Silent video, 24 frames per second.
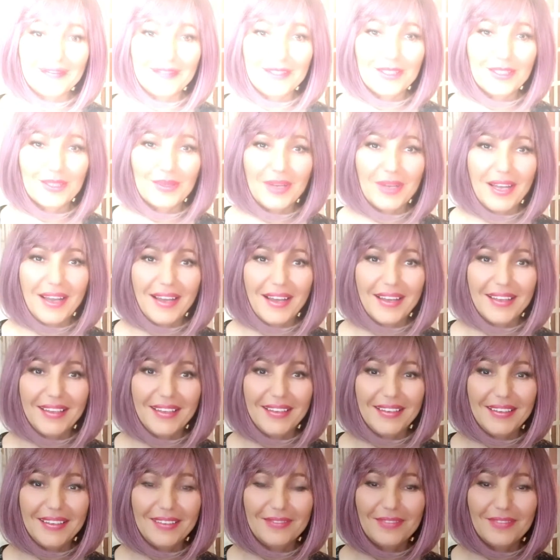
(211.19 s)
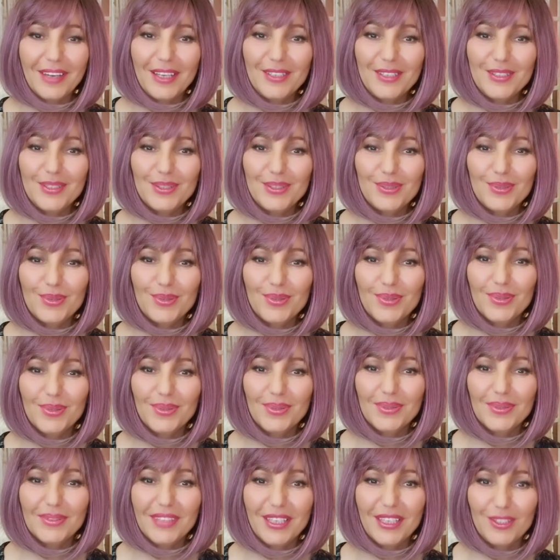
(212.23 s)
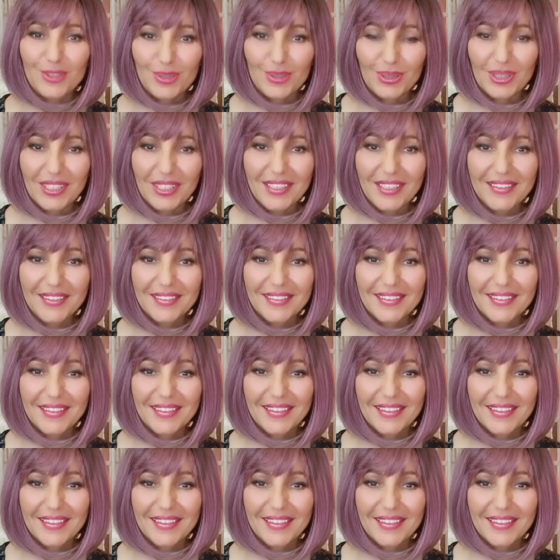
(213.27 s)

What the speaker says: So I invite you to enjoy,